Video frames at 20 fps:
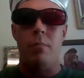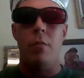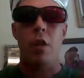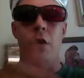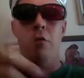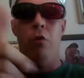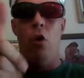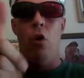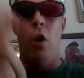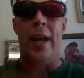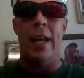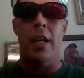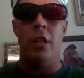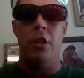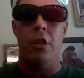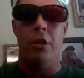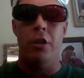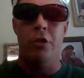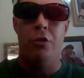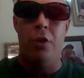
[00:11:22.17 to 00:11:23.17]
Before I
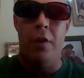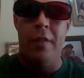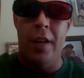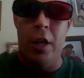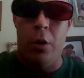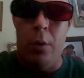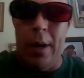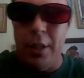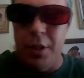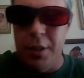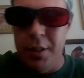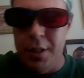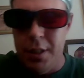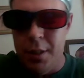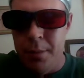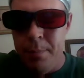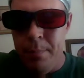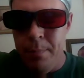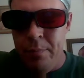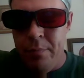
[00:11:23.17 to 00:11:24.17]
get to the trivia
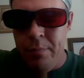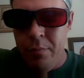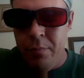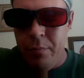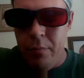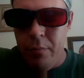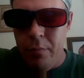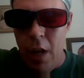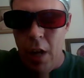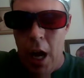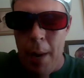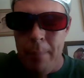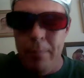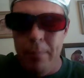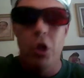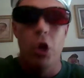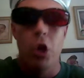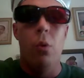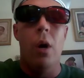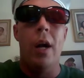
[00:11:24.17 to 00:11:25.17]
questions, um,
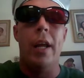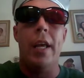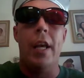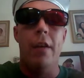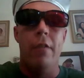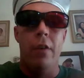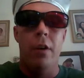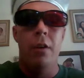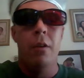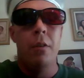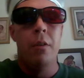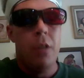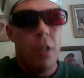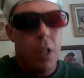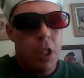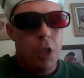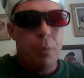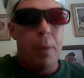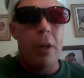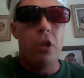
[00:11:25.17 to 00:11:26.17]
do want to give a
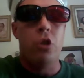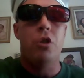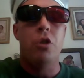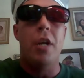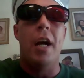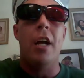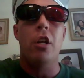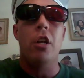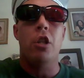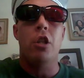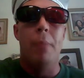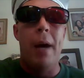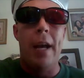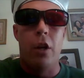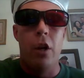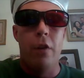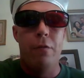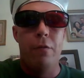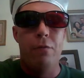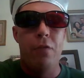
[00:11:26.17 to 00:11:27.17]
special shout out to my
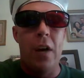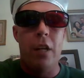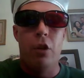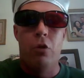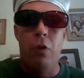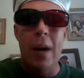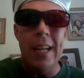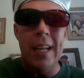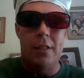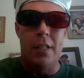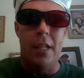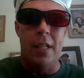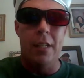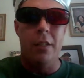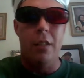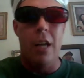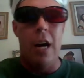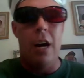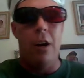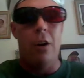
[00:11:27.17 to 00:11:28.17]
good friend
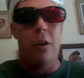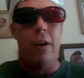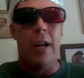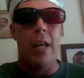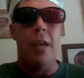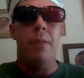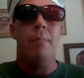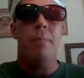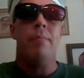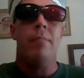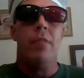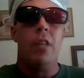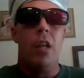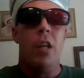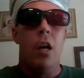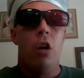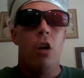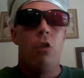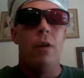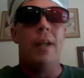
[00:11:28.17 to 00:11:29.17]
Kristen Doherty.
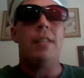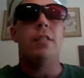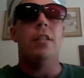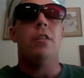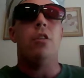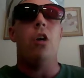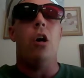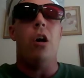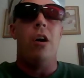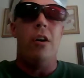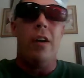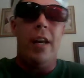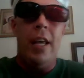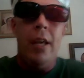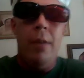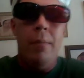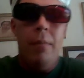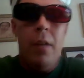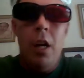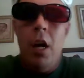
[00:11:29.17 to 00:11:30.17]
Kristen
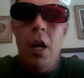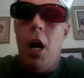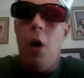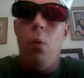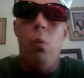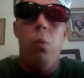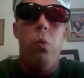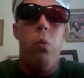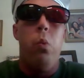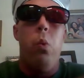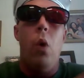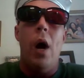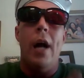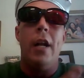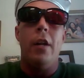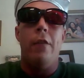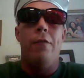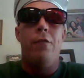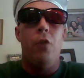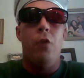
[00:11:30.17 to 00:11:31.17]
Doherty. A
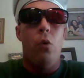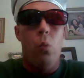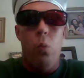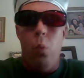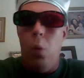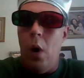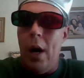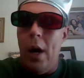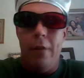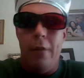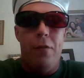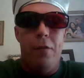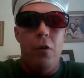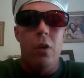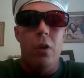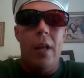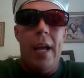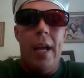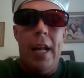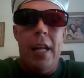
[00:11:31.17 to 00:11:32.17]
wonderful,
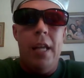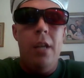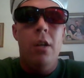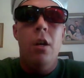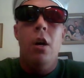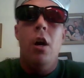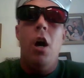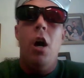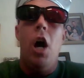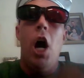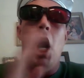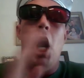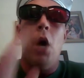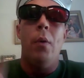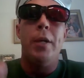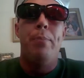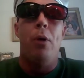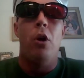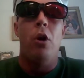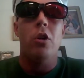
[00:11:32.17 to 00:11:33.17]
wonderful lady,
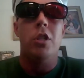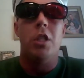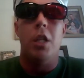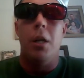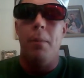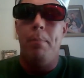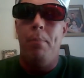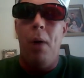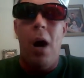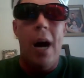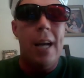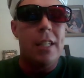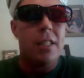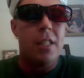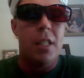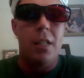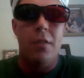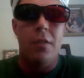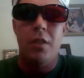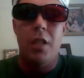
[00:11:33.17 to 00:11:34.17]
always posting up
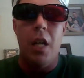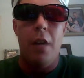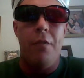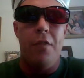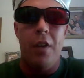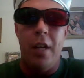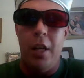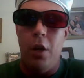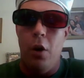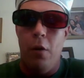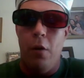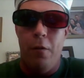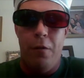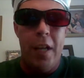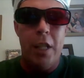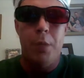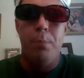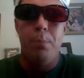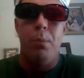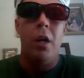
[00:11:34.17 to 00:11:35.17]
positive stuff on the old
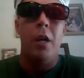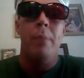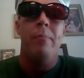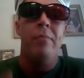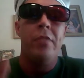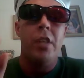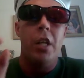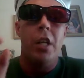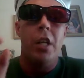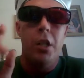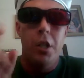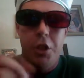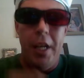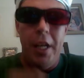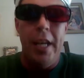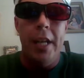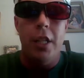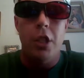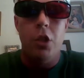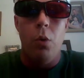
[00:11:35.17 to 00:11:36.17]
Facebook.
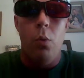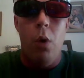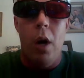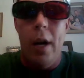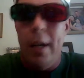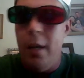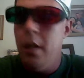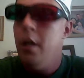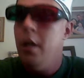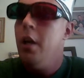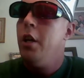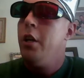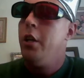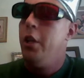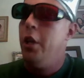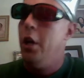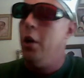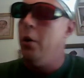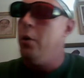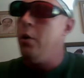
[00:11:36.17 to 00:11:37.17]
She is the one,
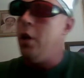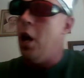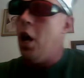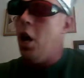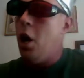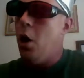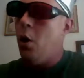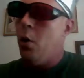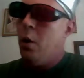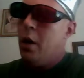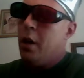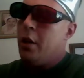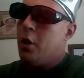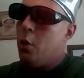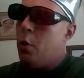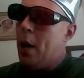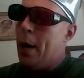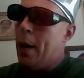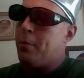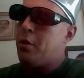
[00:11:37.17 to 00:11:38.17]
you know
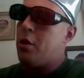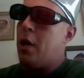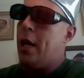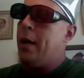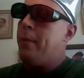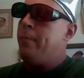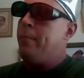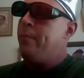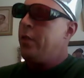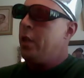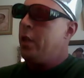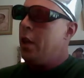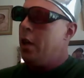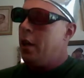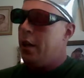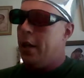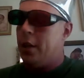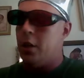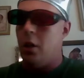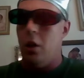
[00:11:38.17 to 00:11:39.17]
the website.
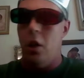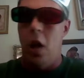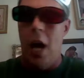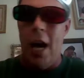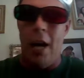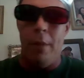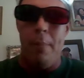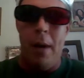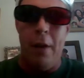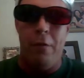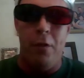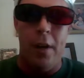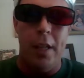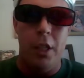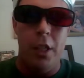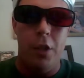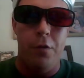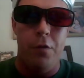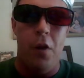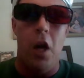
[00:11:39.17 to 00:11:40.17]
There's a lot of my
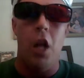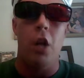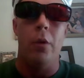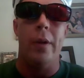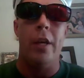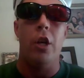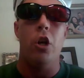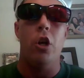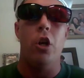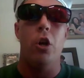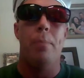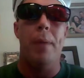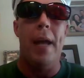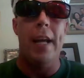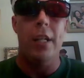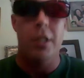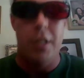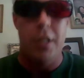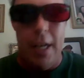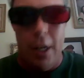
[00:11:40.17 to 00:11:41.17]
friends following your
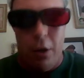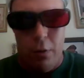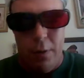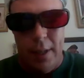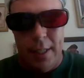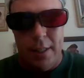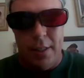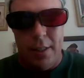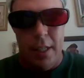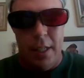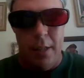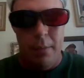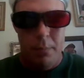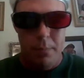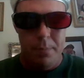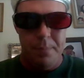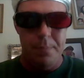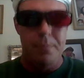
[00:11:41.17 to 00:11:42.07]
page there, Kristen.